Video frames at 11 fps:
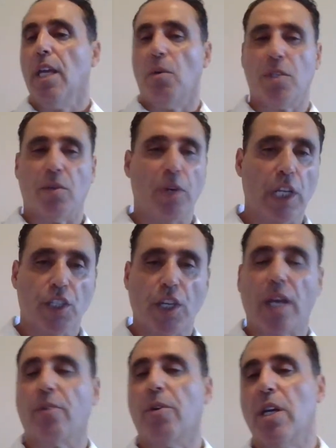He was really
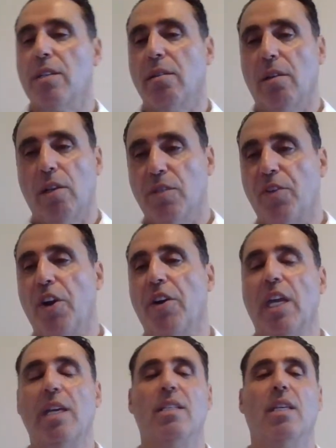generous. You know, he's
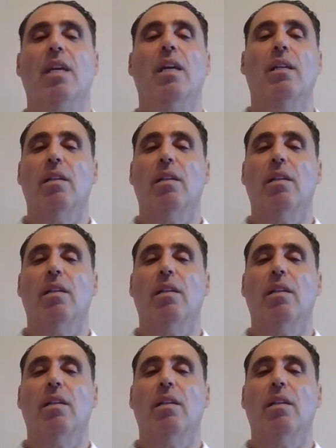very easy,